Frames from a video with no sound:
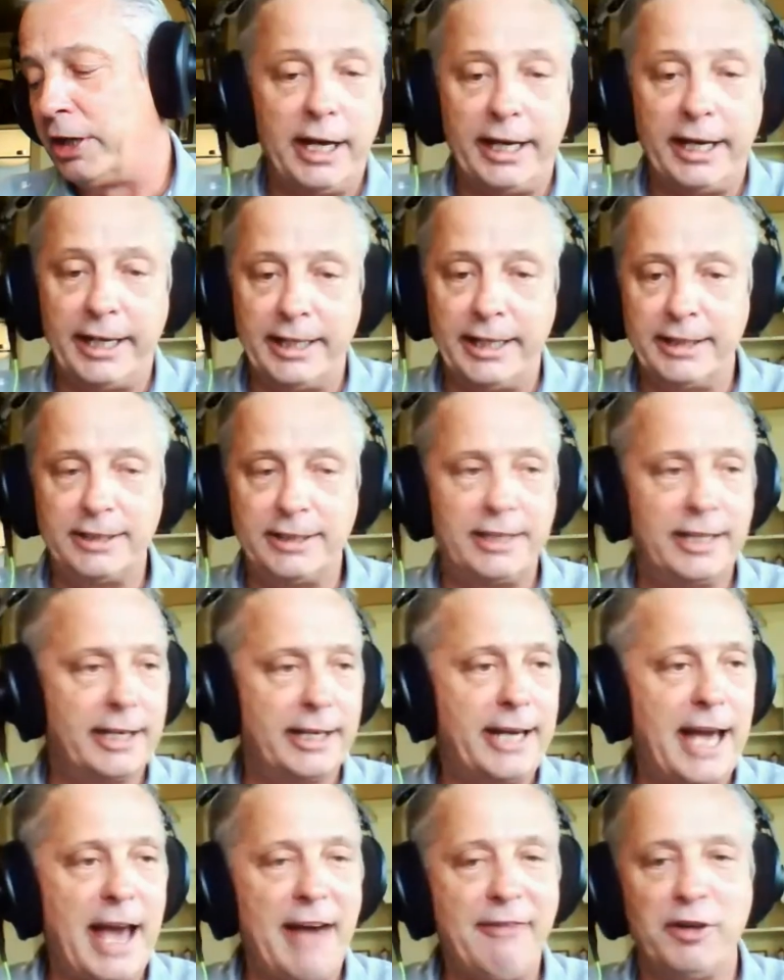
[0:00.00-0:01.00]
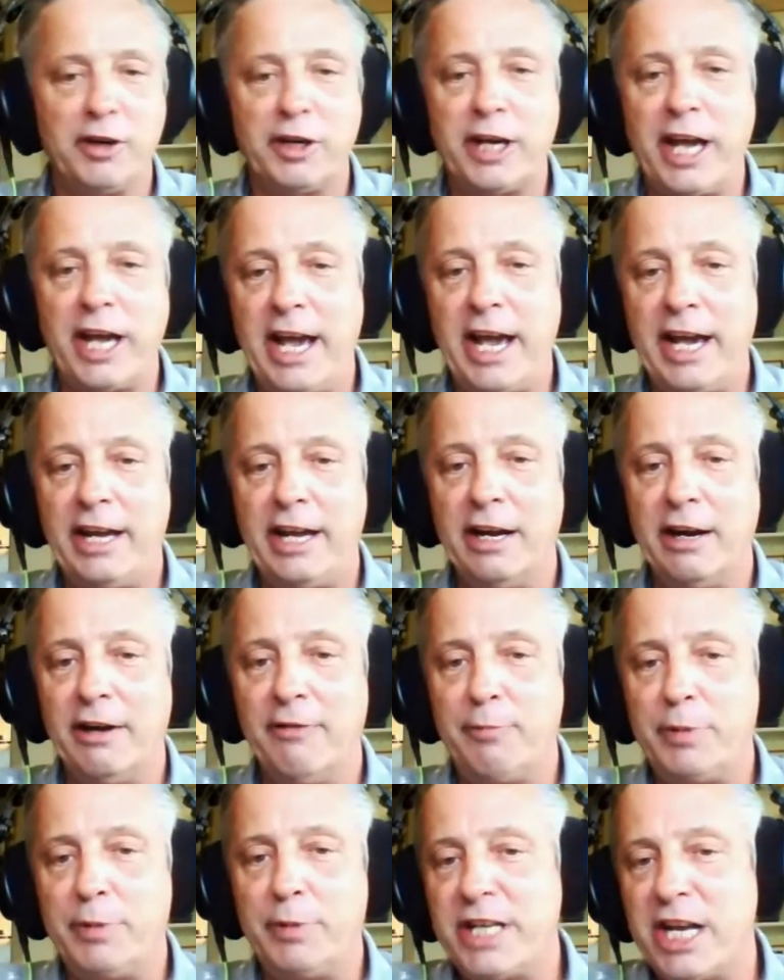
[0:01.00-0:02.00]
is the cavalcade
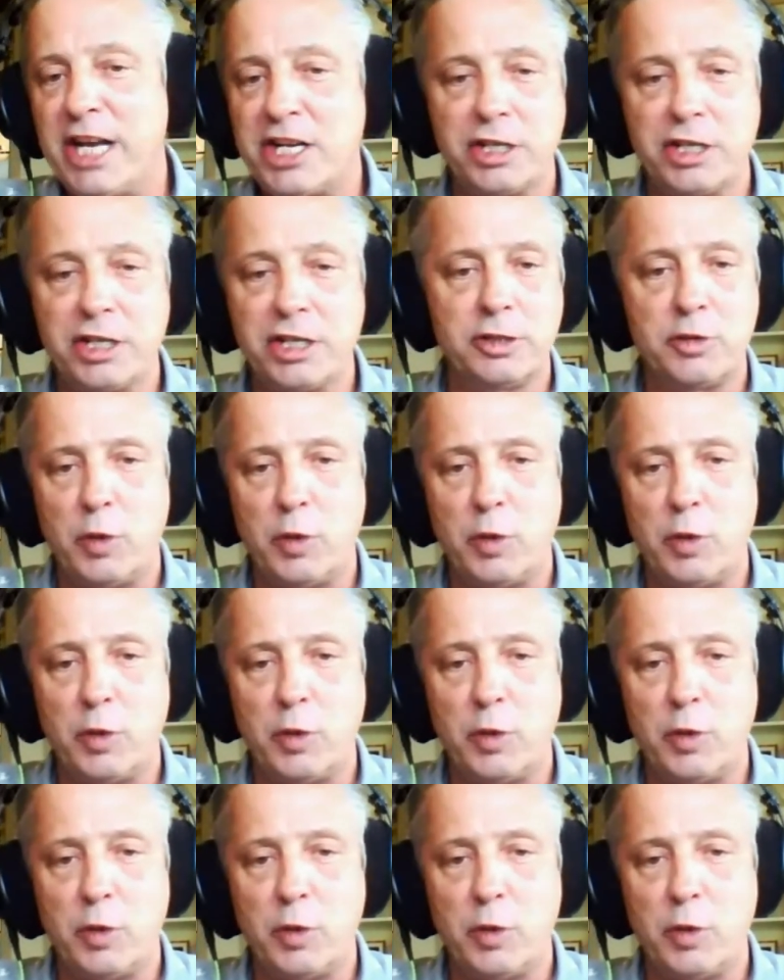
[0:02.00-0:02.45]
of potential